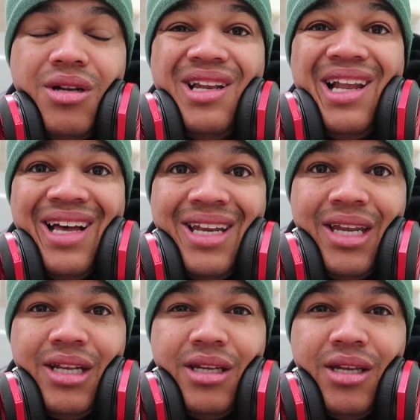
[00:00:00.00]
learn
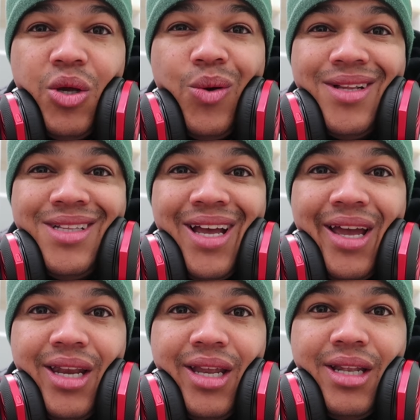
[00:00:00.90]
it, you
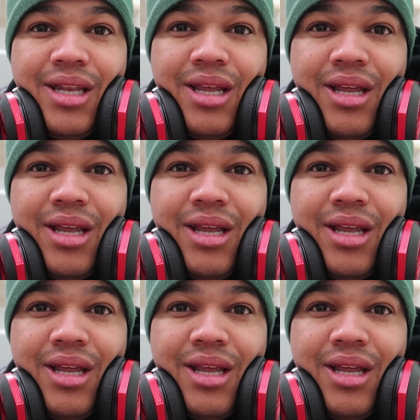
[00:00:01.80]
attain it,